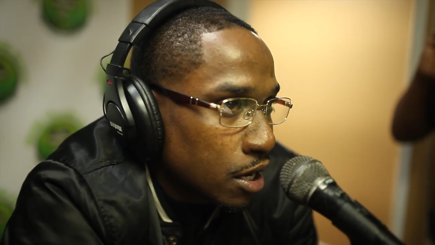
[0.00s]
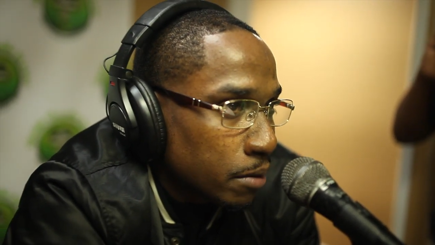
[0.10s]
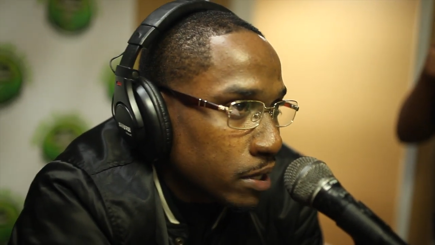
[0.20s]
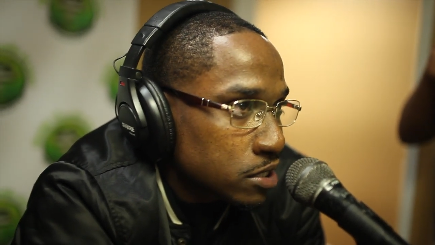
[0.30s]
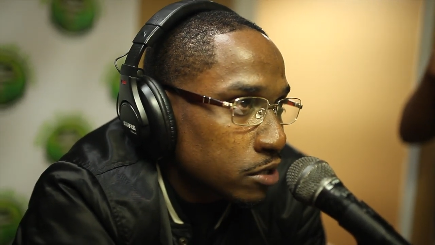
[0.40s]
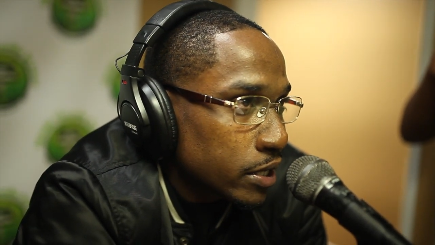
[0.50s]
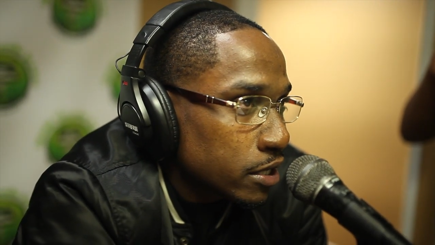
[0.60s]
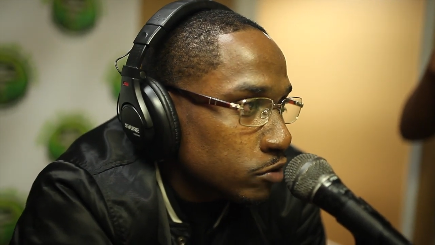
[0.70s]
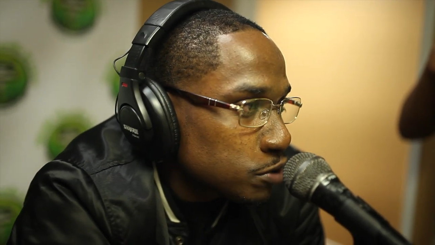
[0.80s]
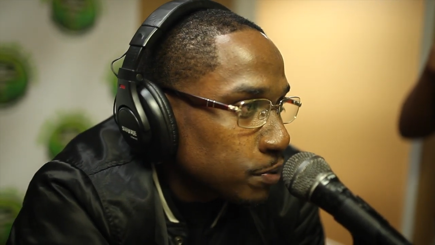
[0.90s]
Basically, what I
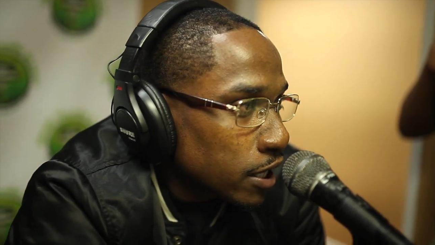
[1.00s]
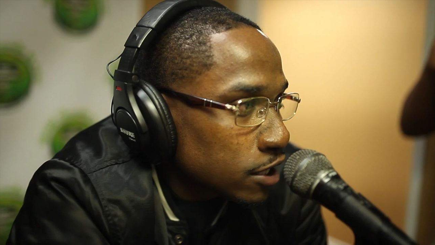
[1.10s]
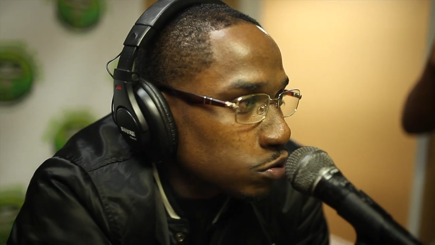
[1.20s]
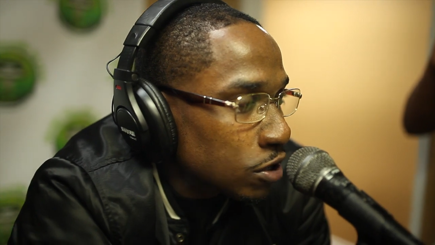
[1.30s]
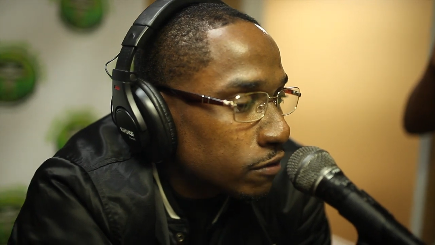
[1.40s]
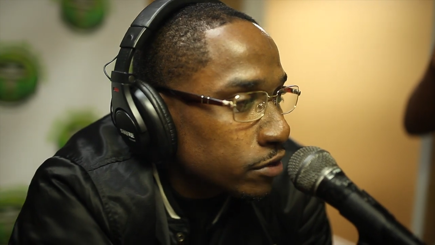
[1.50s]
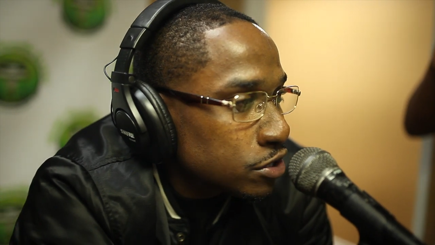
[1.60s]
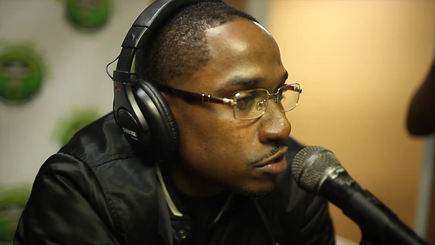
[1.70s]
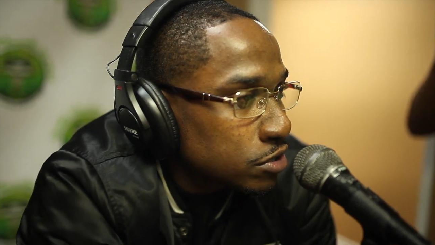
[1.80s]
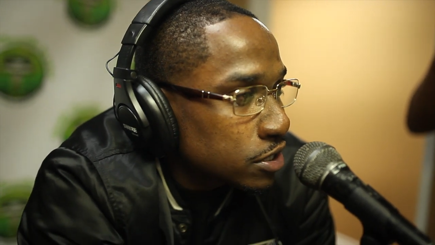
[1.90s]
did was put like 12
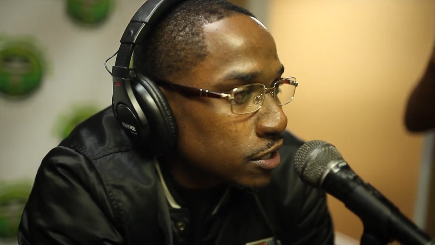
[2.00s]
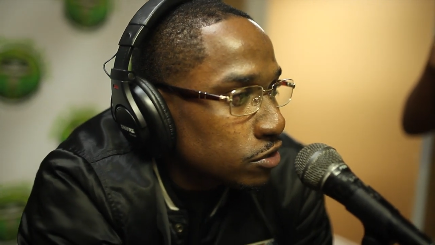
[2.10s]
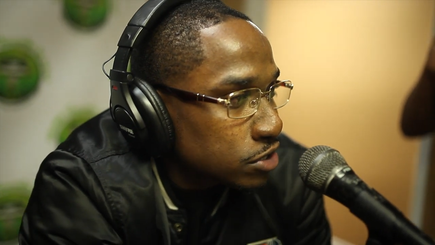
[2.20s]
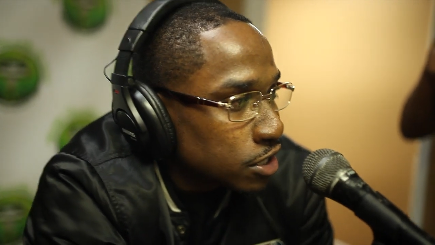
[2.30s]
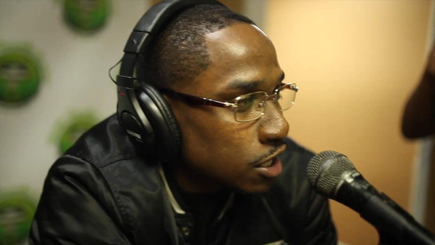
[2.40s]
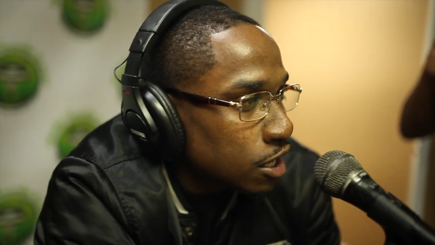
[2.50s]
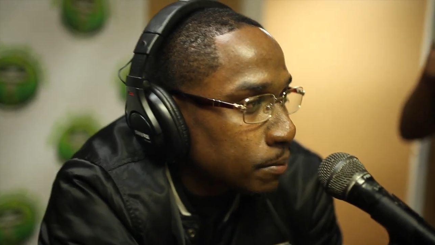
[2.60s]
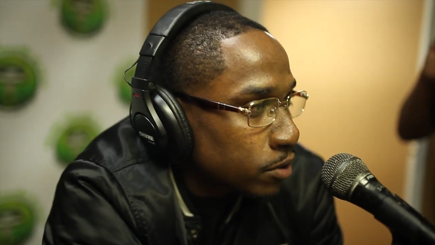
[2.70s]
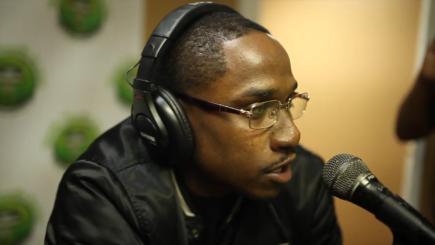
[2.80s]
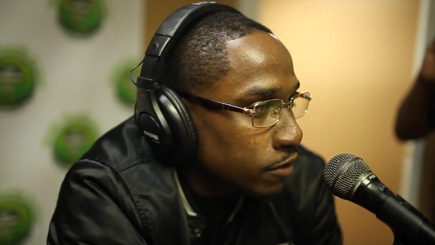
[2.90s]
original singles and then a
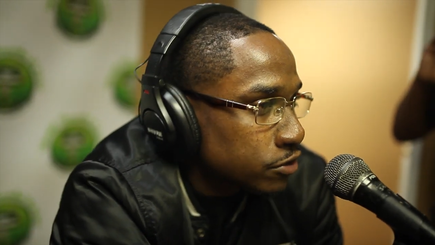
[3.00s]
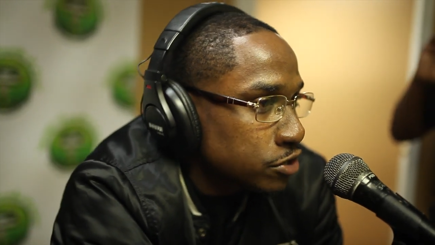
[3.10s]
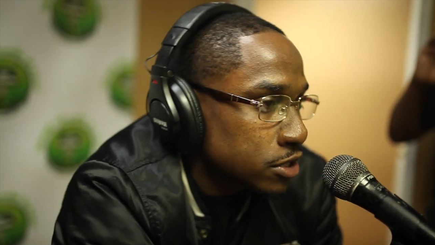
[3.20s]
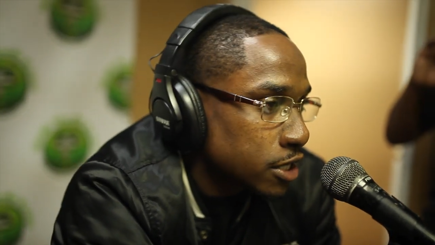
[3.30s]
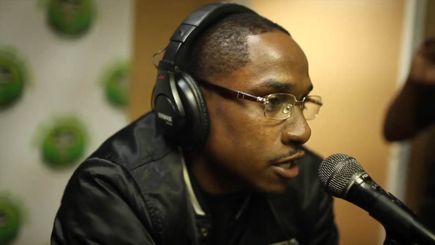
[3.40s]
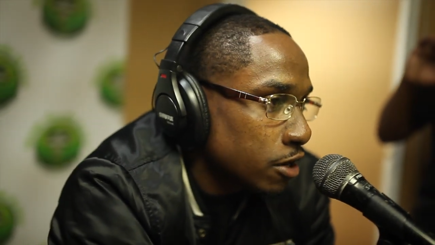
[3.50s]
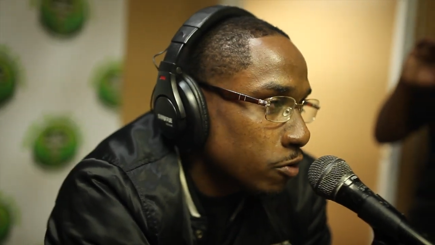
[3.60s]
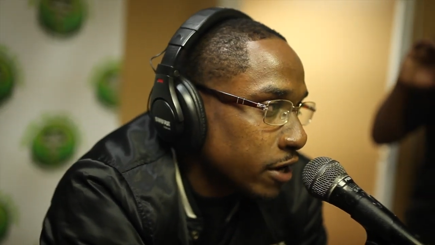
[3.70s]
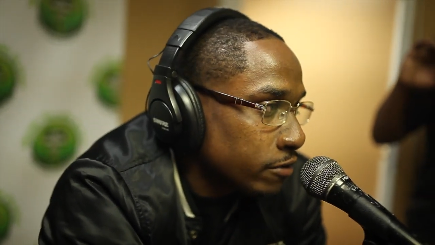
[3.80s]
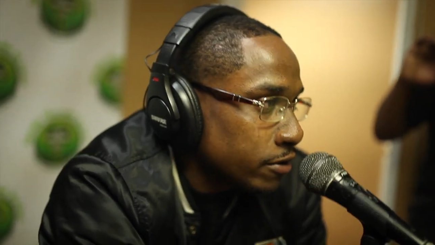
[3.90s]
couple covers, just getting the
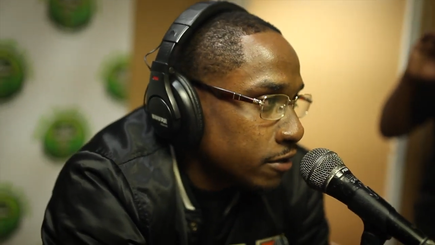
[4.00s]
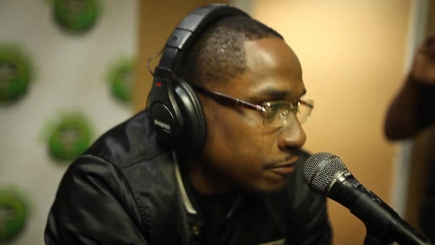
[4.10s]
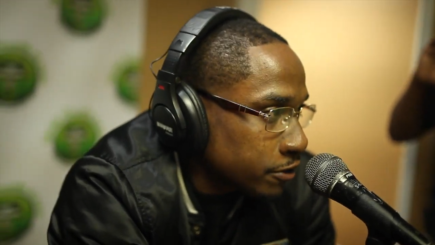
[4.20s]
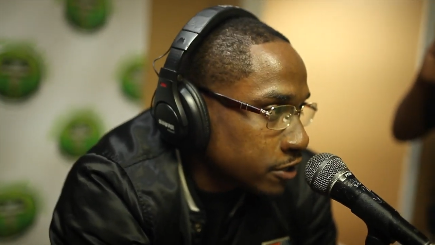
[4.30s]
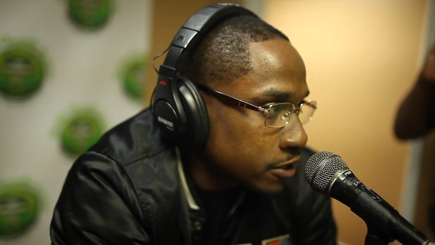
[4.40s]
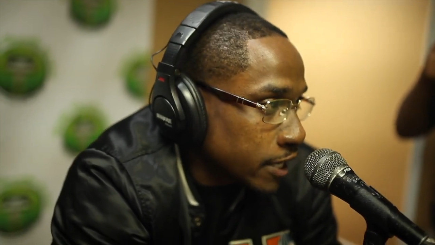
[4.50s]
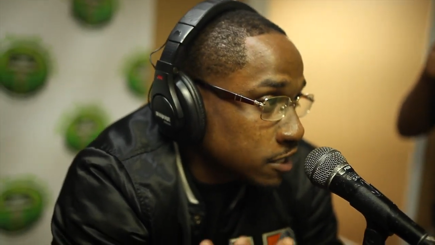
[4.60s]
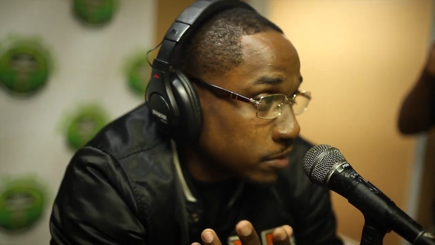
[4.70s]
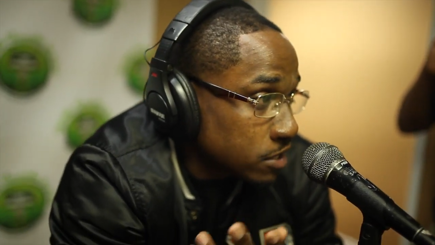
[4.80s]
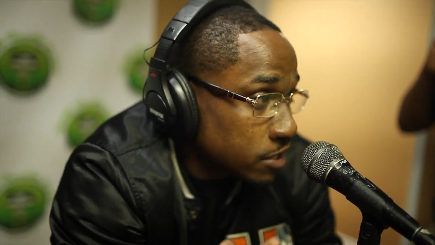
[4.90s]
wave ready for this next
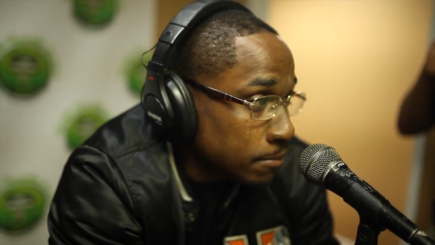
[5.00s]
mixtape.